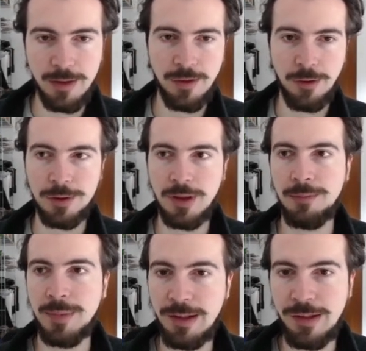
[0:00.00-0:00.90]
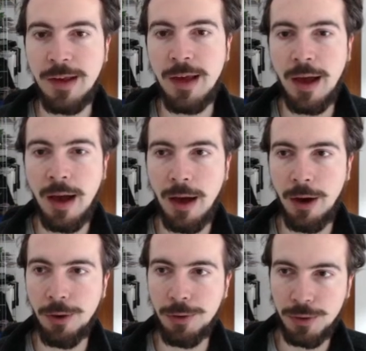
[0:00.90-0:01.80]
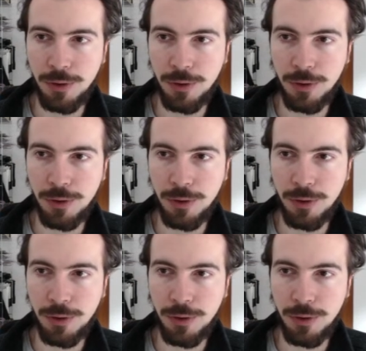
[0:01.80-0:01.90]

So that means how